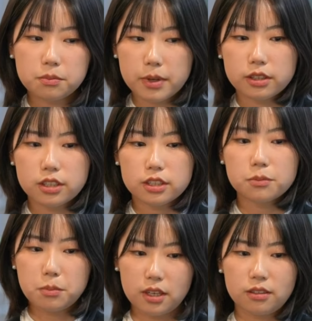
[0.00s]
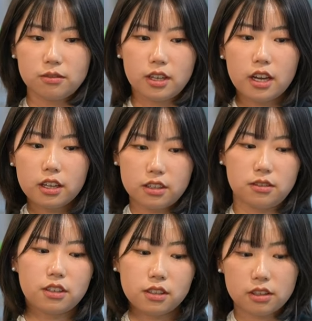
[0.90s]
Spanish, me. Mm -hmm. I
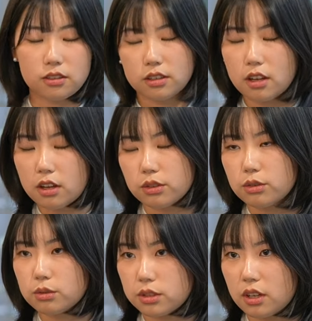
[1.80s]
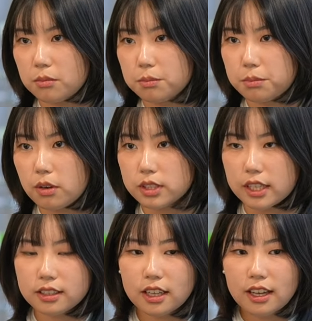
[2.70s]
uh, do some
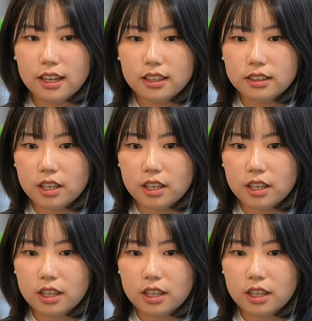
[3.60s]
project. Mm -hmm.